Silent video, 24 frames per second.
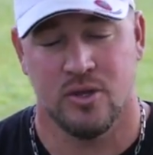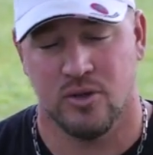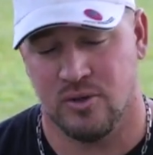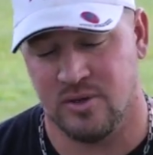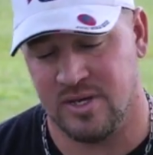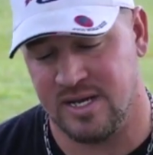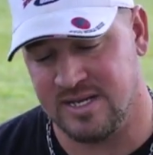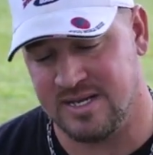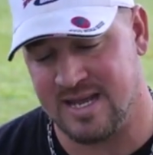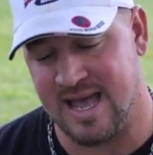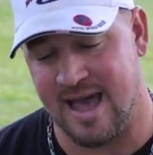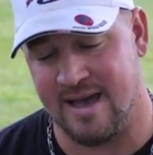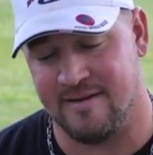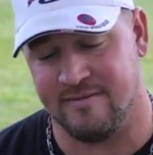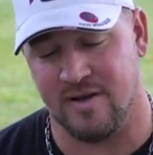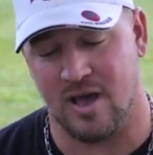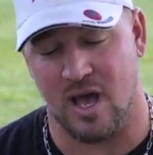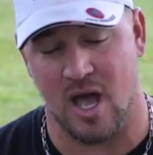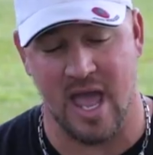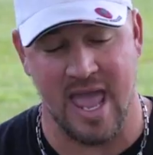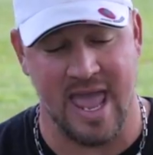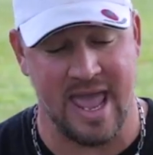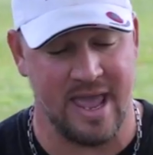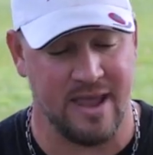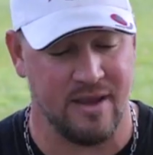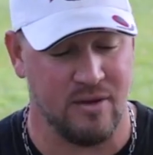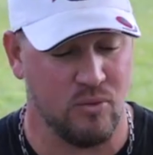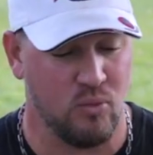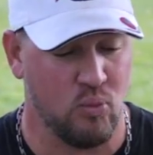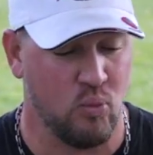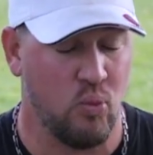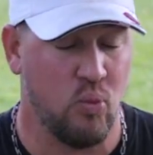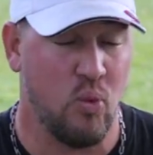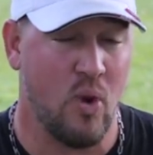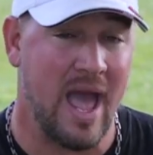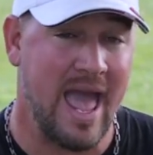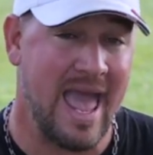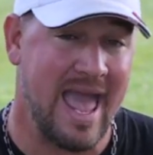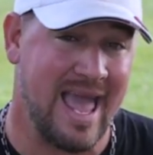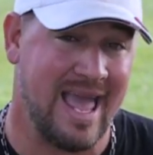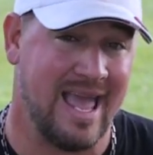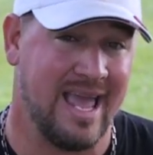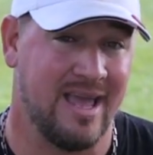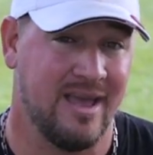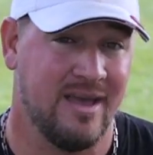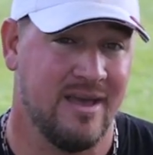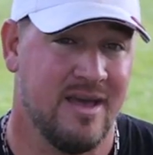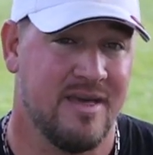you need to have a
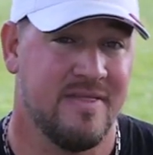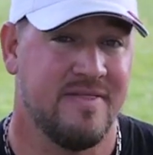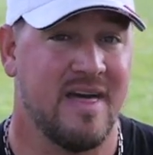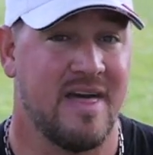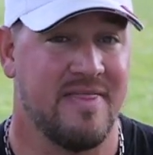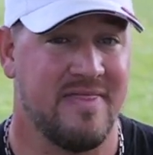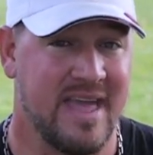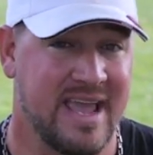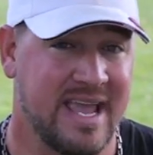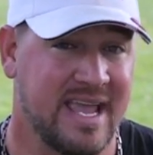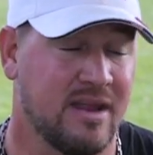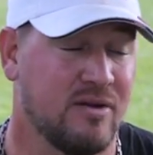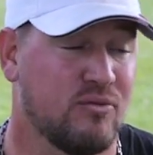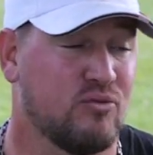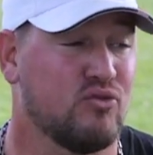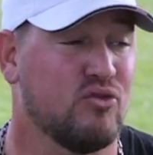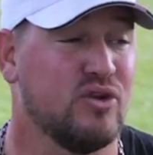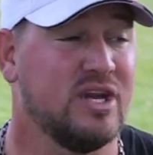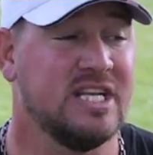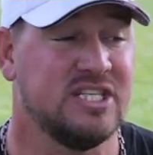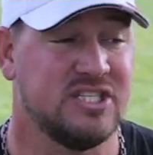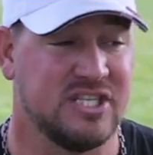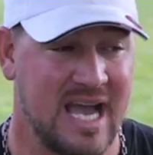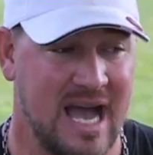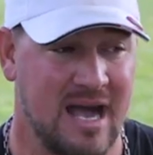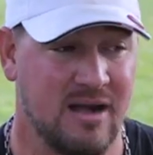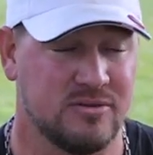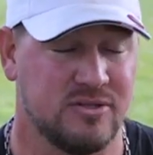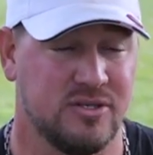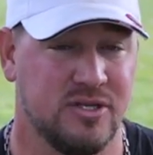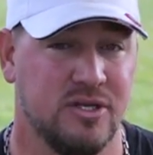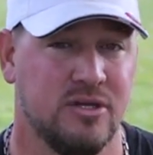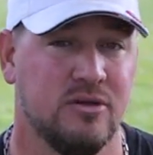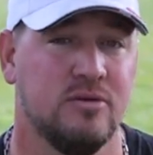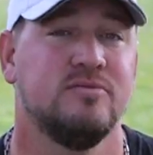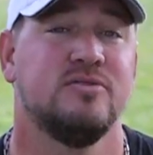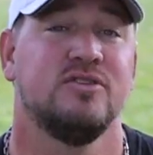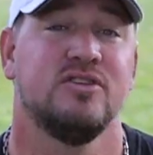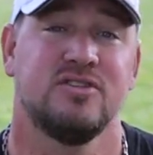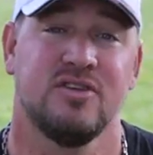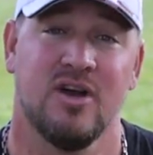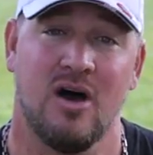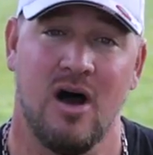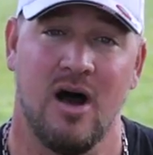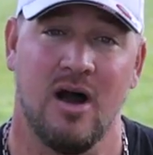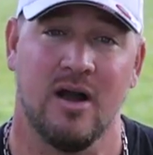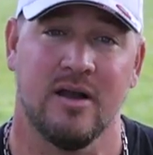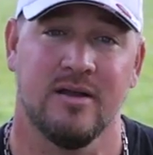way that they can reach out to you to
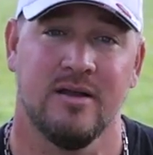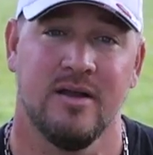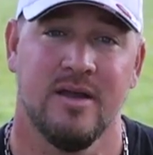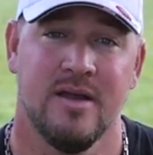talk